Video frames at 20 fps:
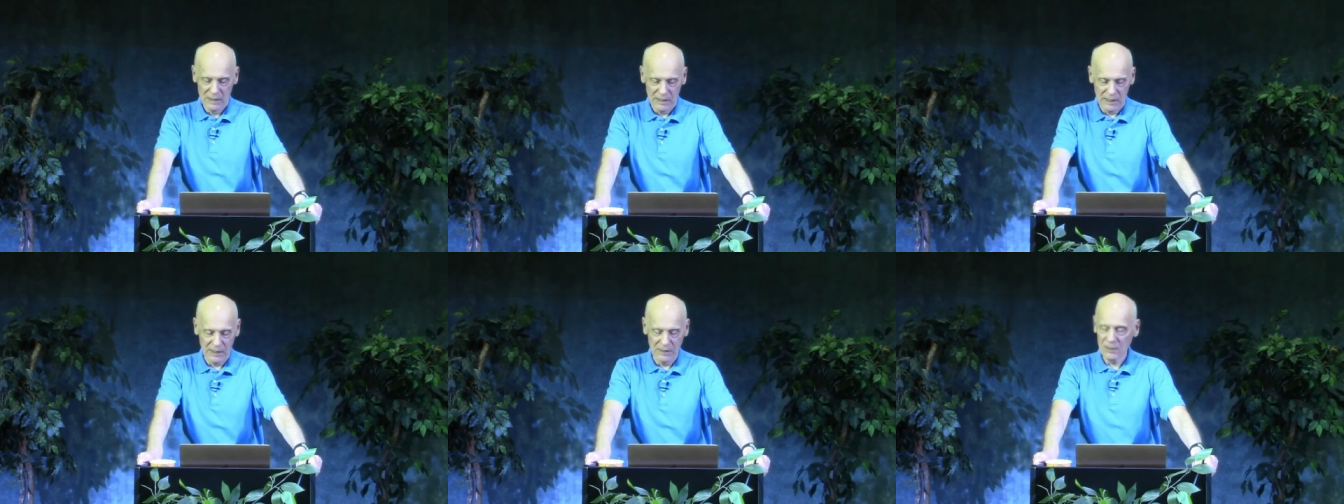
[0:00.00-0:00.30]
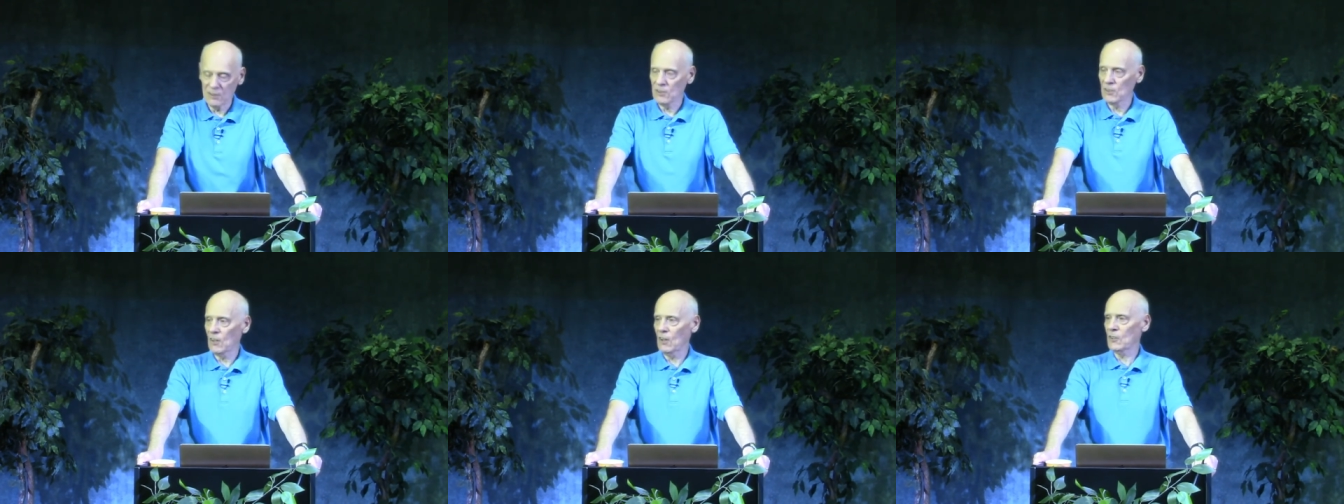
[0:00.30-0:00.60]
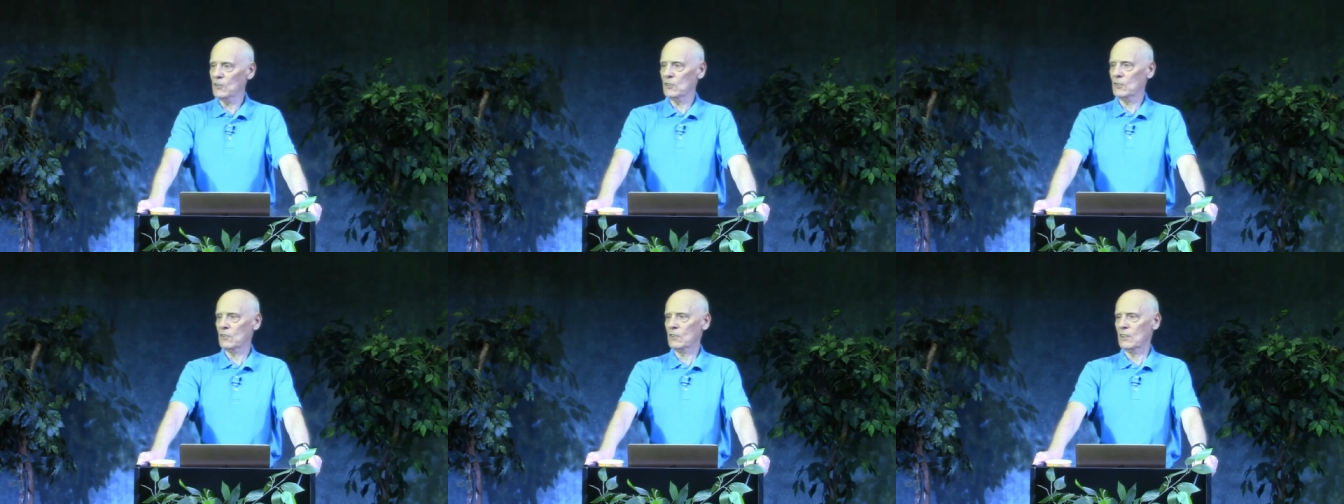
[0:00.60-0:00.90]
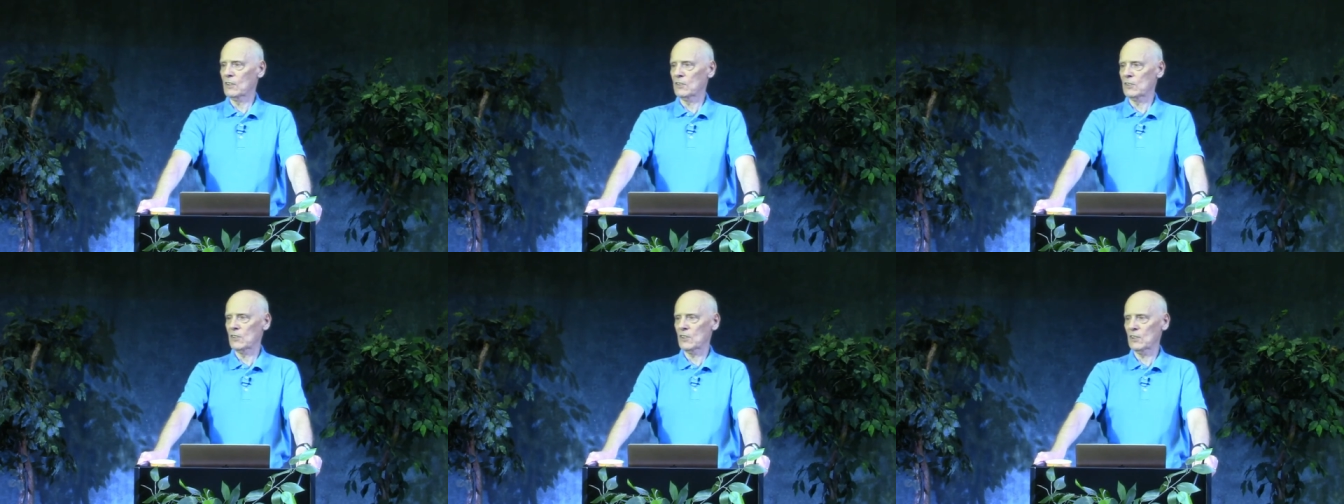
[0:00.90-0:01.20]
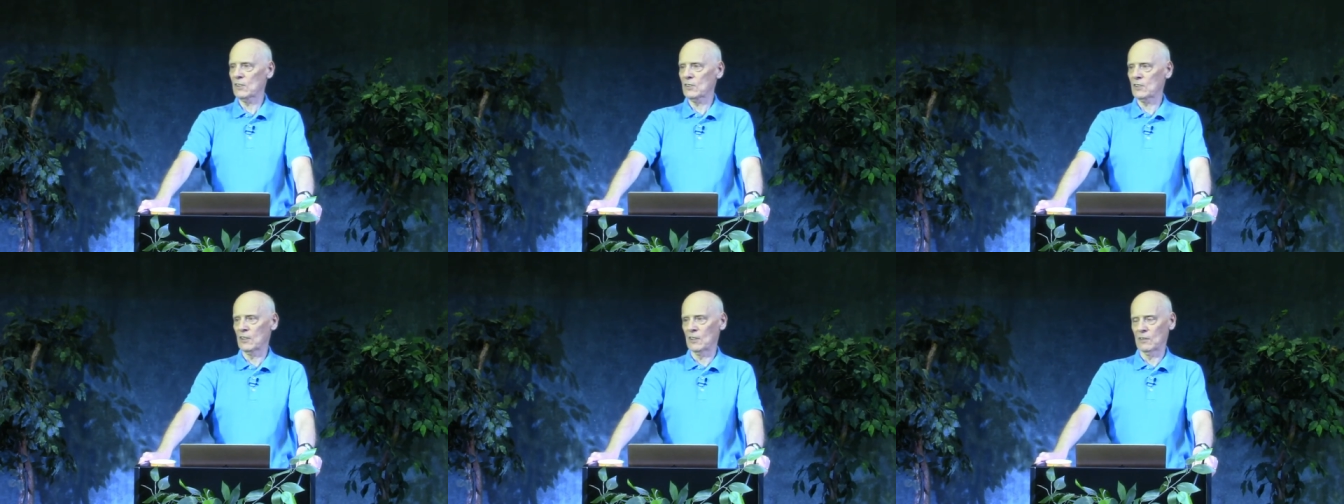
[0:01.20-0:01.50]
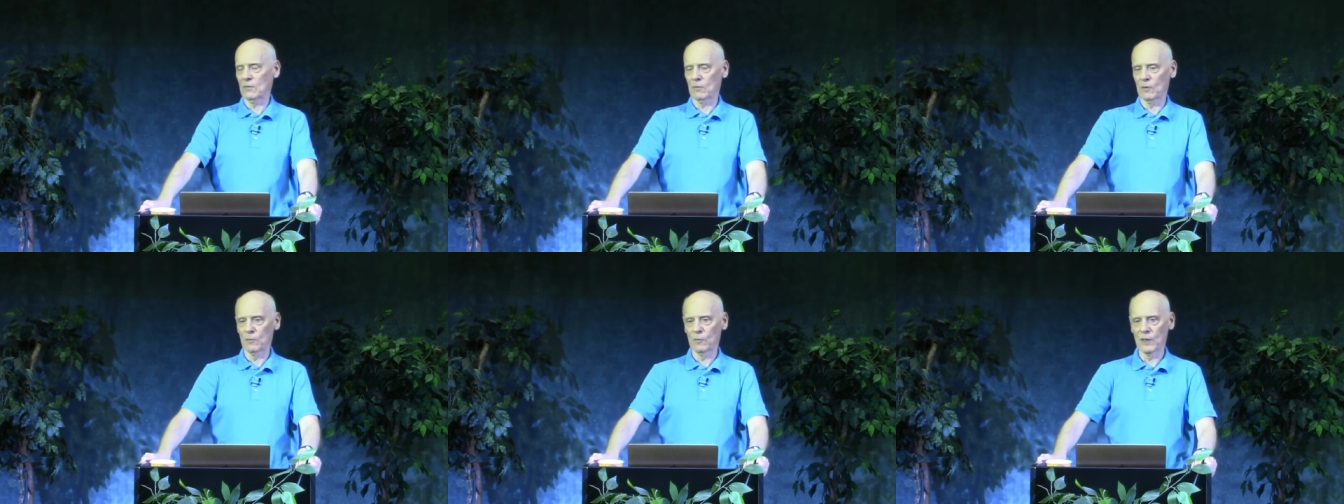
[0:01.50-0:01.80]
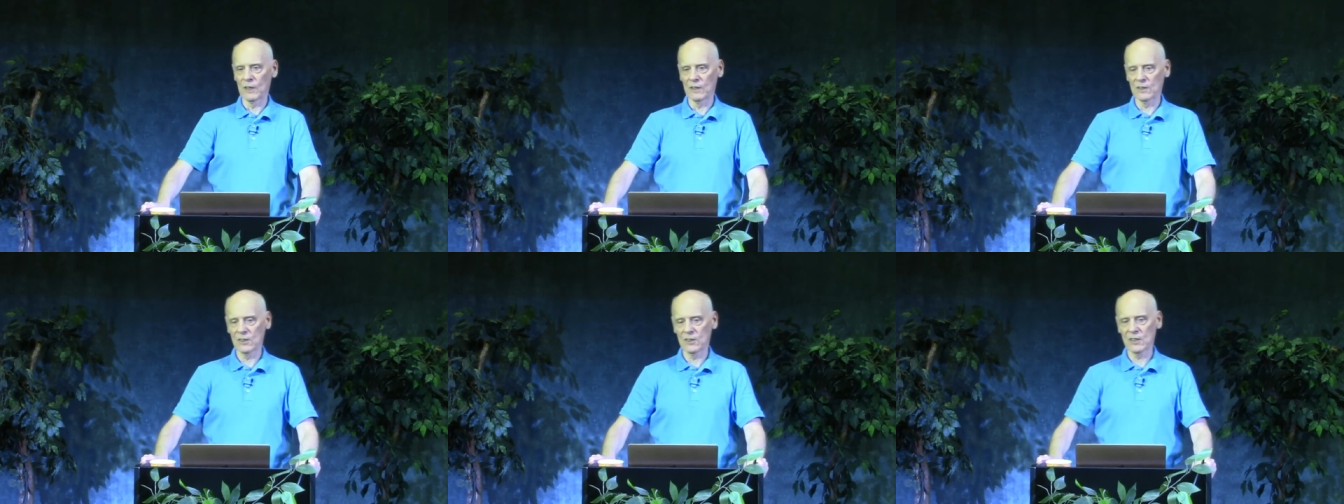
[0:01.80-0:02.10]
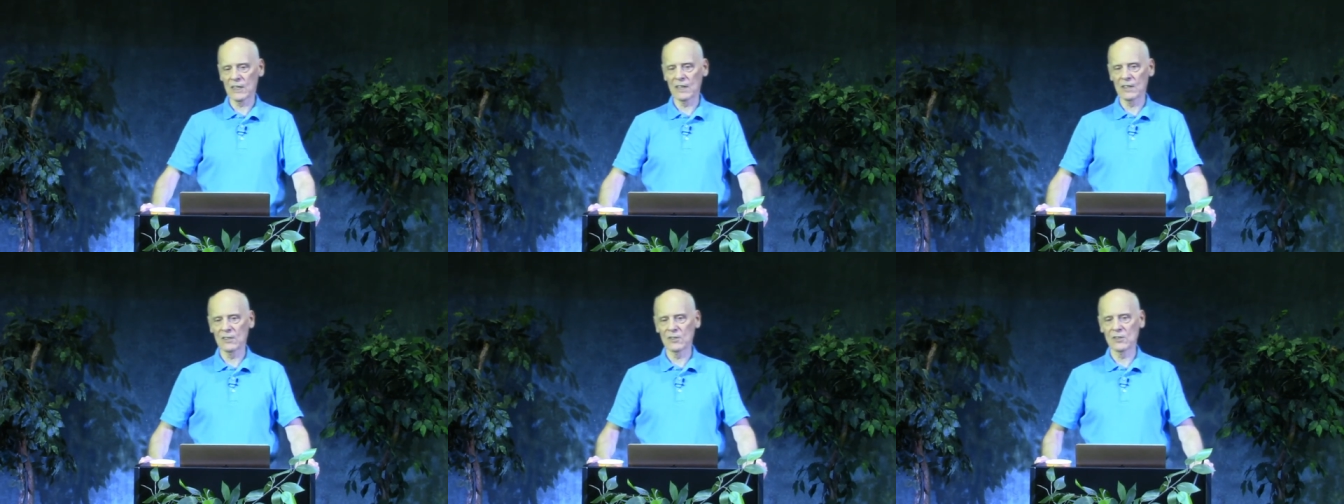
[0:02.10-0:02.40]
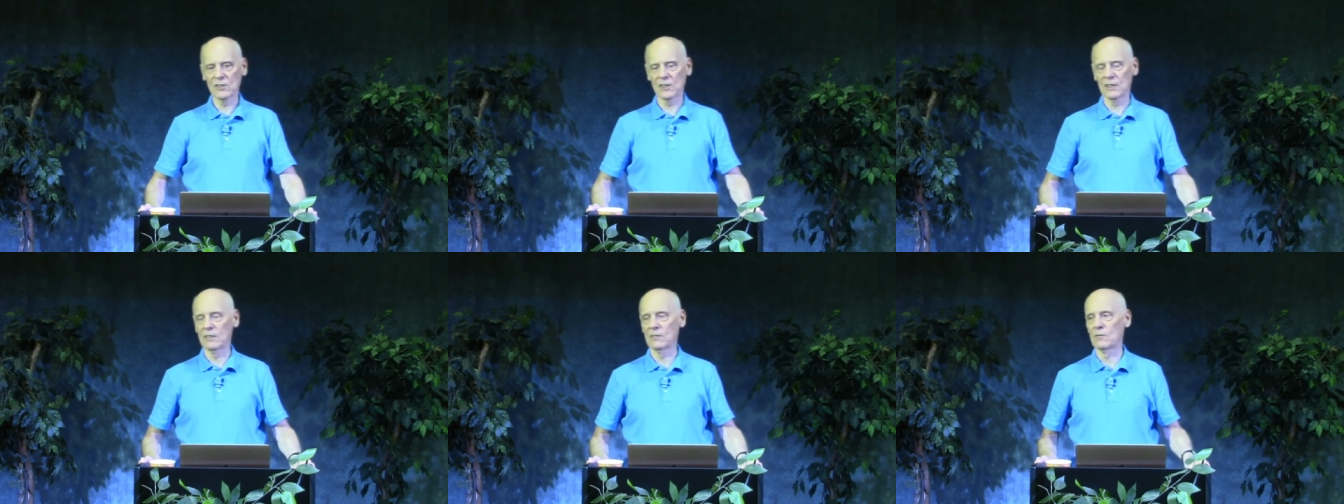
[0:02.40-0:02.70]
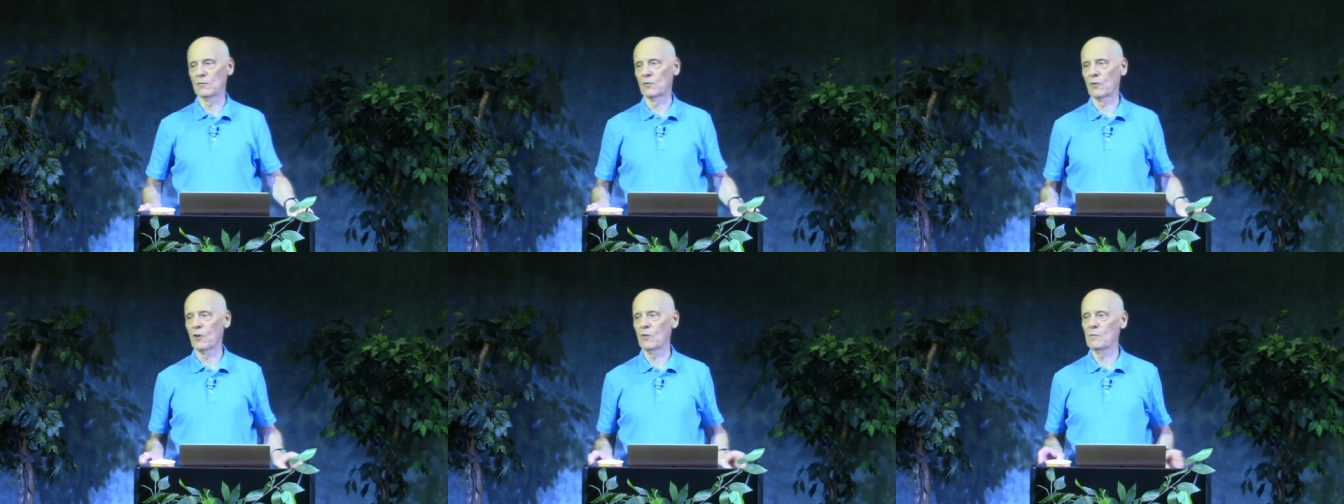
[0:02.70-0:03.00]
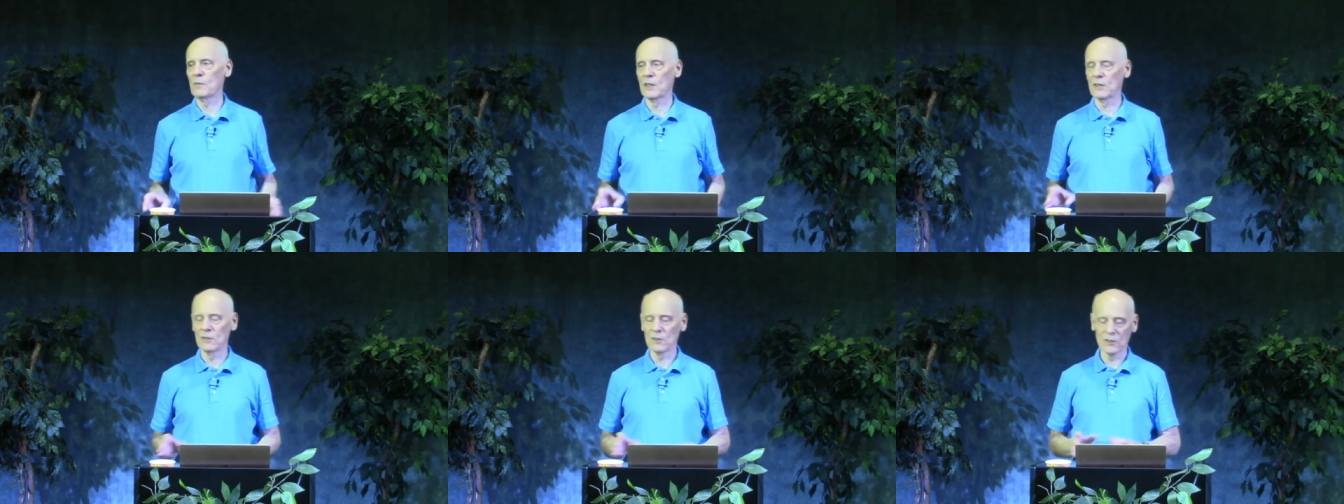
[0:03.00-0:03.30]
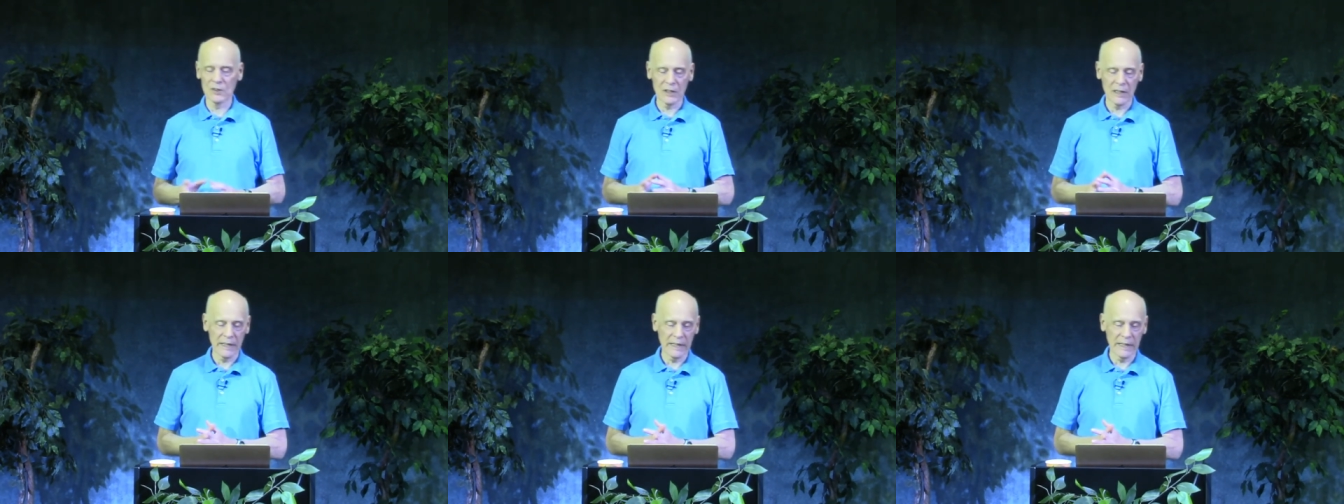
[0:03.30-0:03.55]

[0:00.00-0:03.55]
And this is also consistent with what it says in Romans